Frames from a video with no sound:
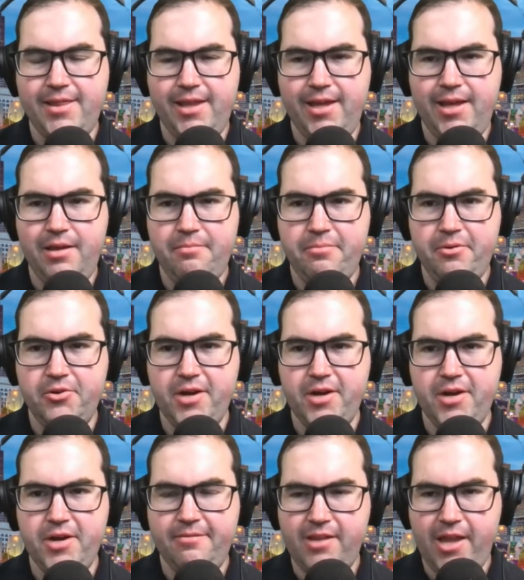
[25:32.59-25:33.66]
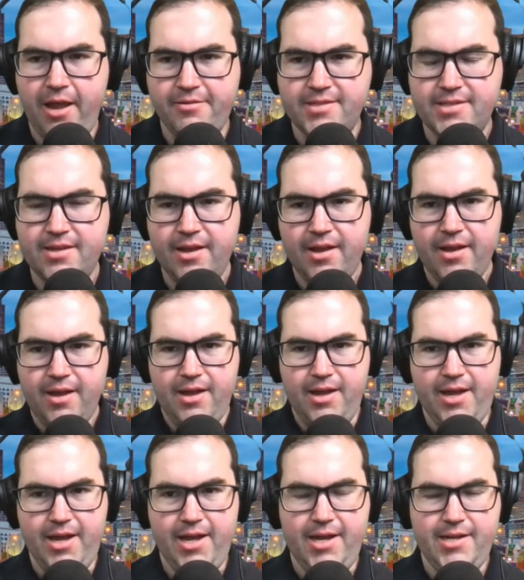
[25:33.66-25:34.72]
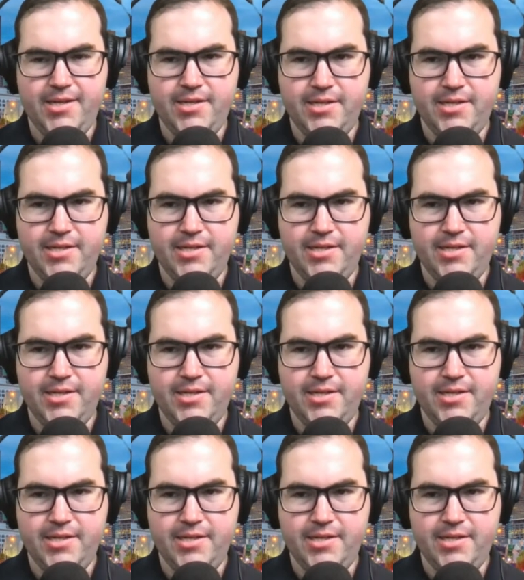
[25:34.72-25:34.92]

the progressive left's uh,